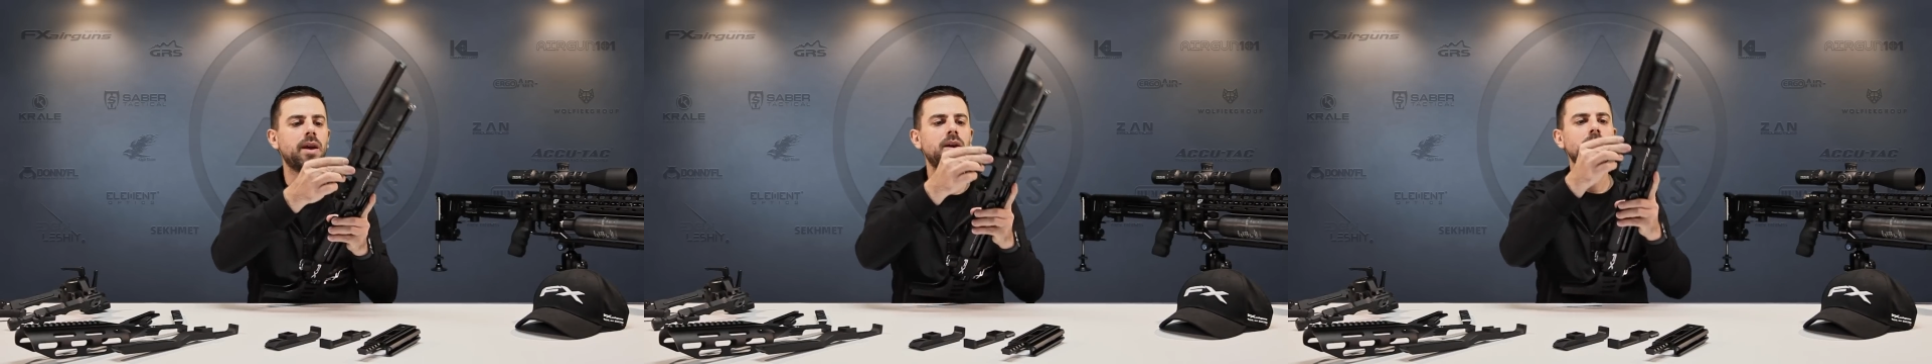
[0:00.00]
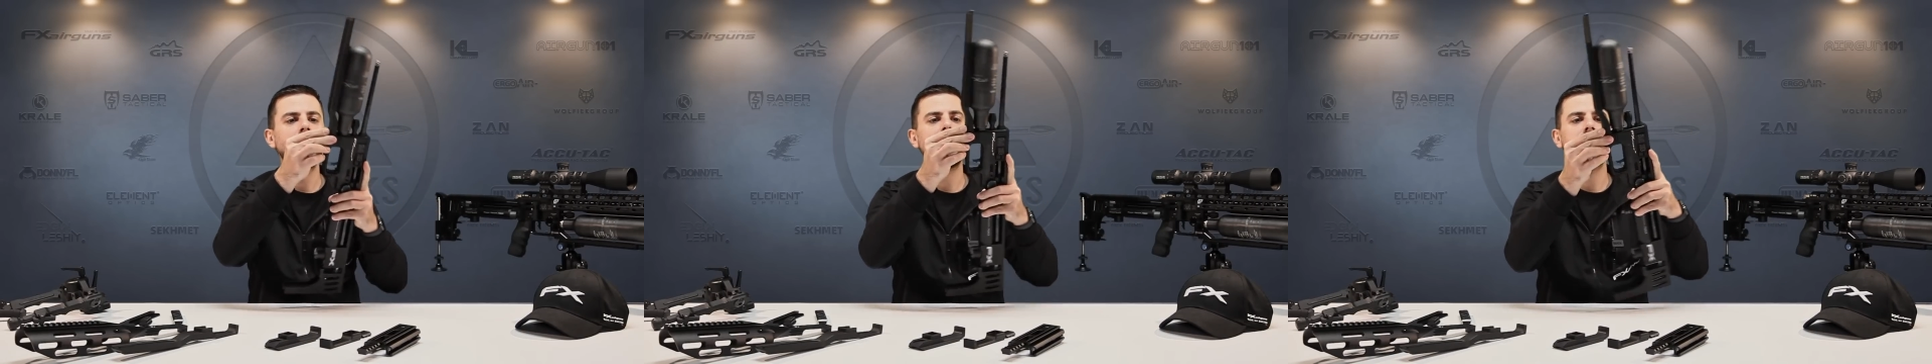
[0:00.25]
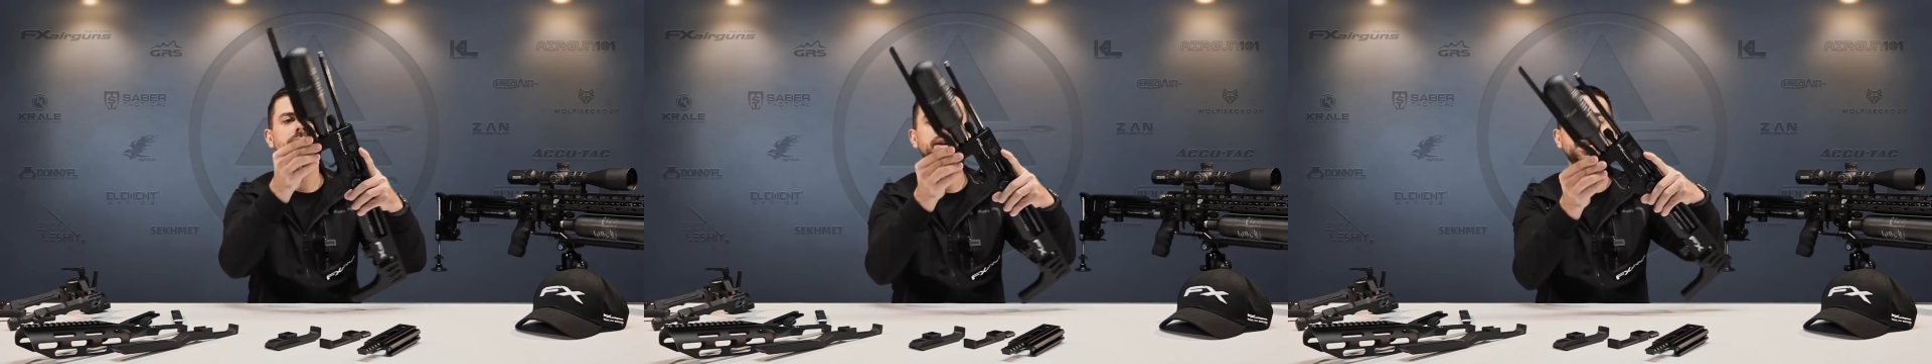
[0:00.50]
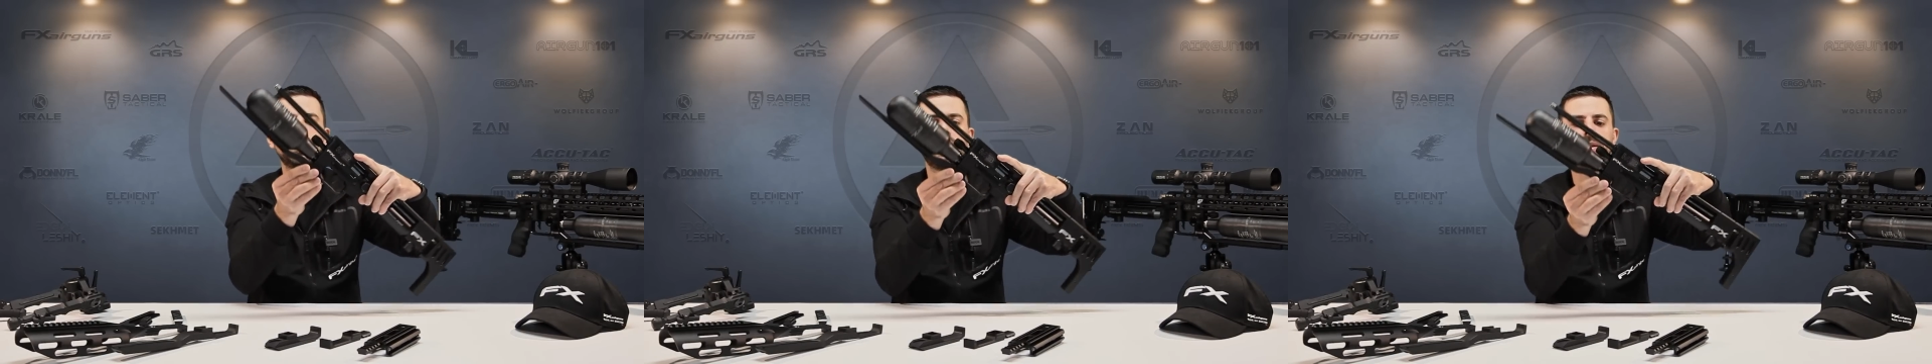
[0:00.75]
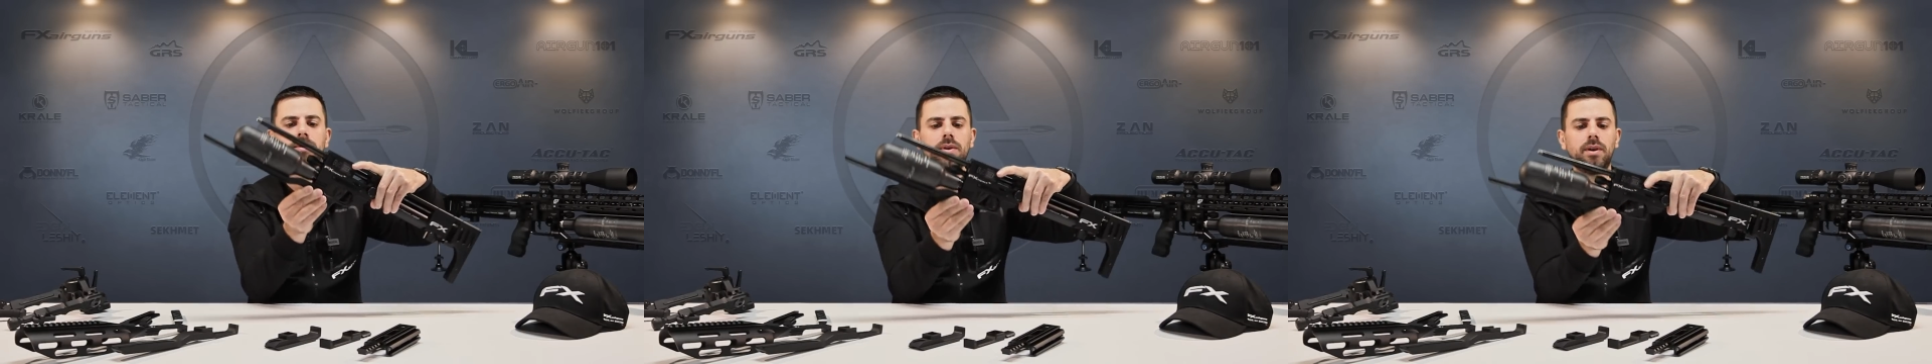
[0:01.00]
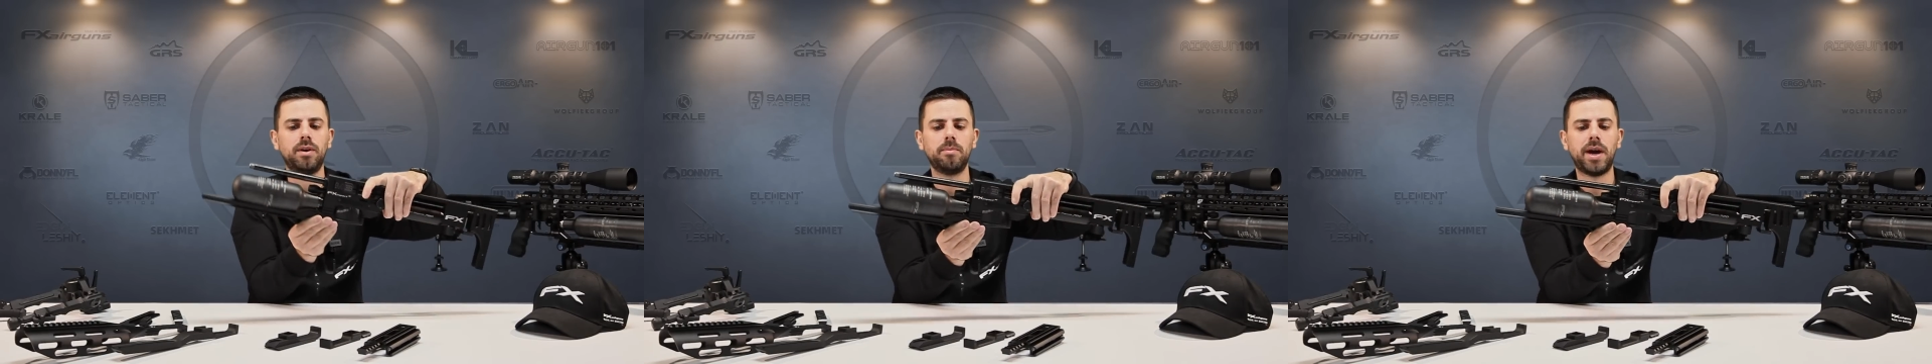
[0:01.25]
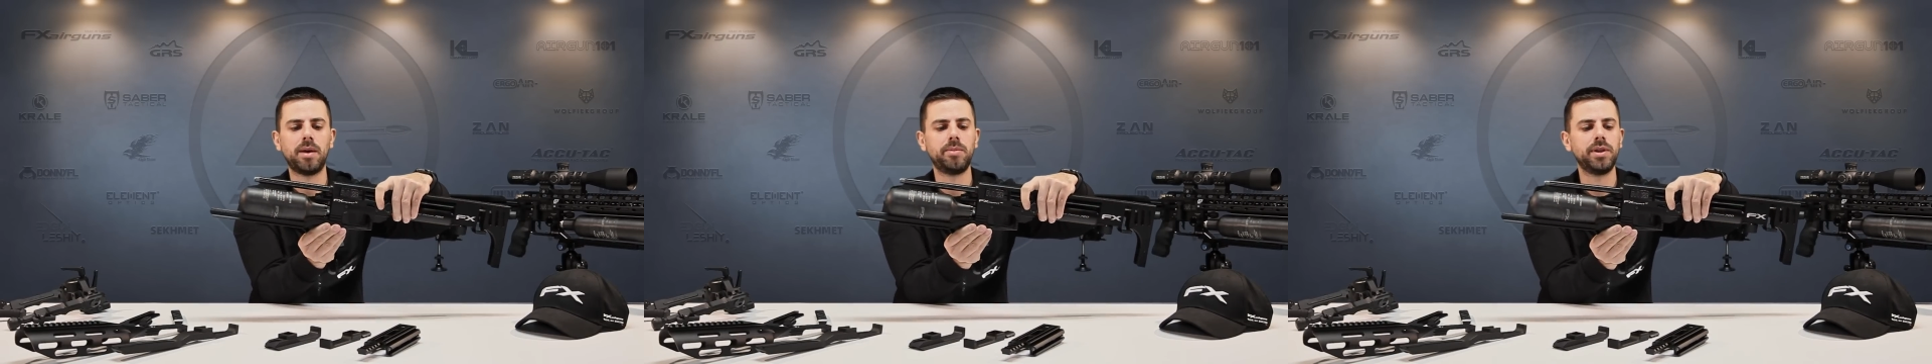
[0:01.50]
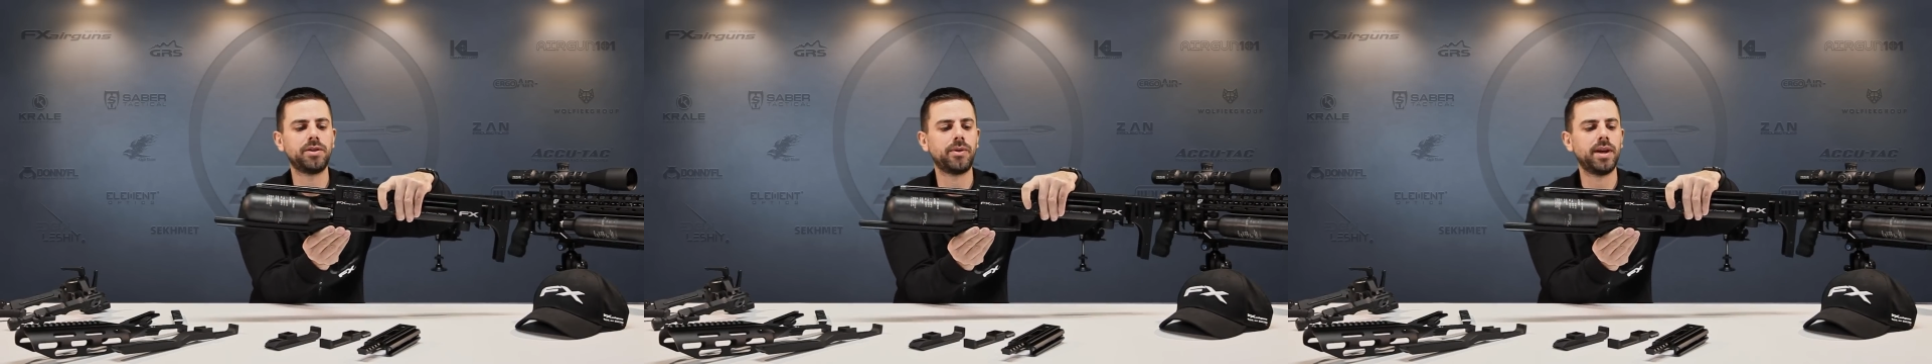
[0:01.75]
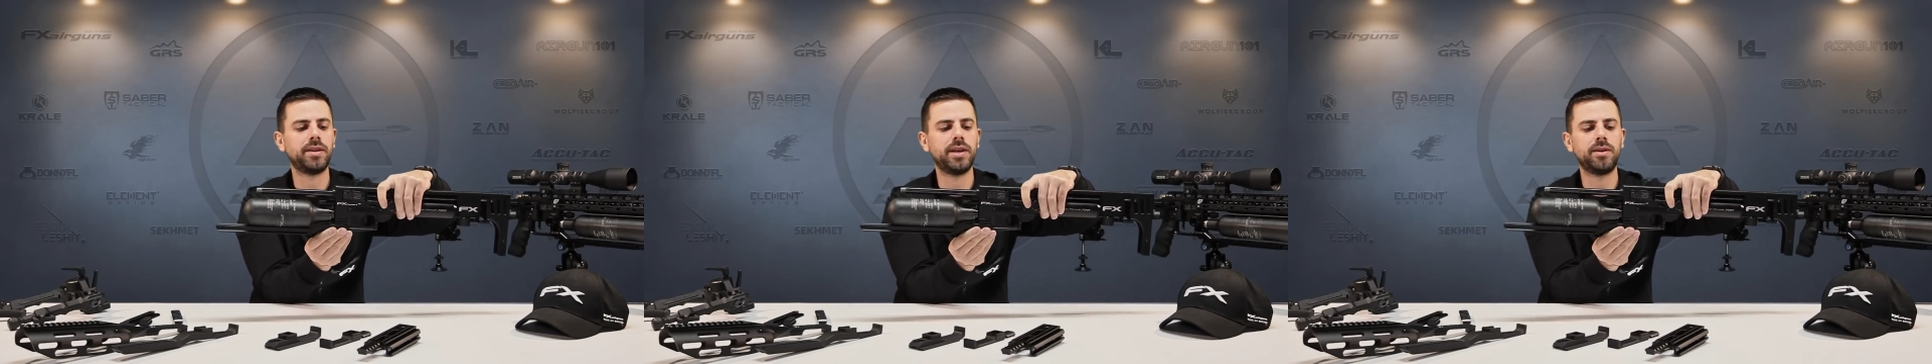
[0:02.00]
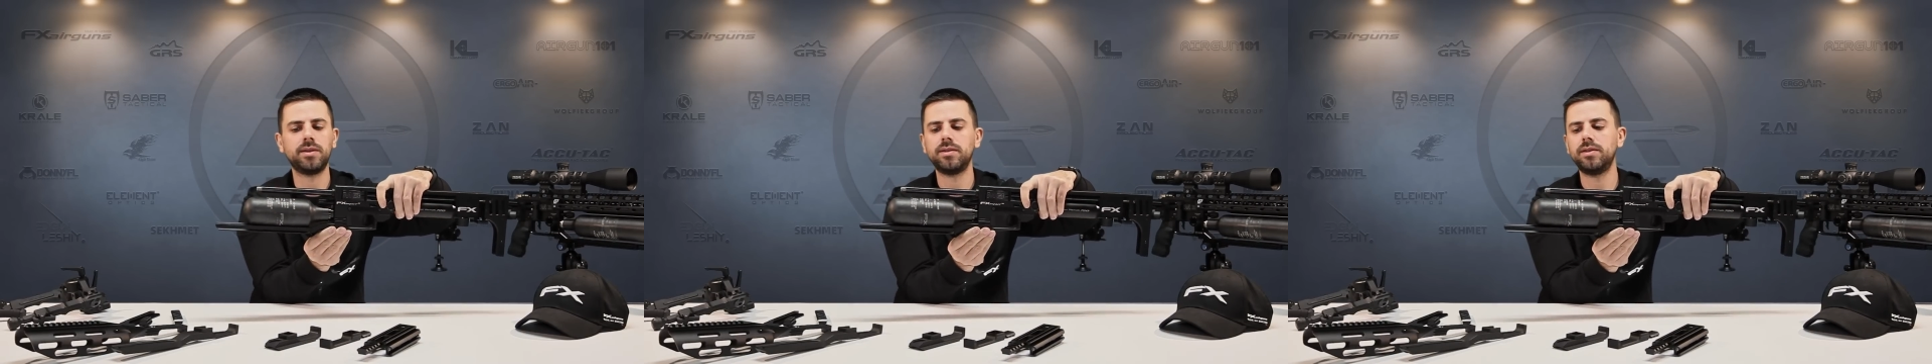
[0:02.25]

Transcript: But as you can see on my build right here,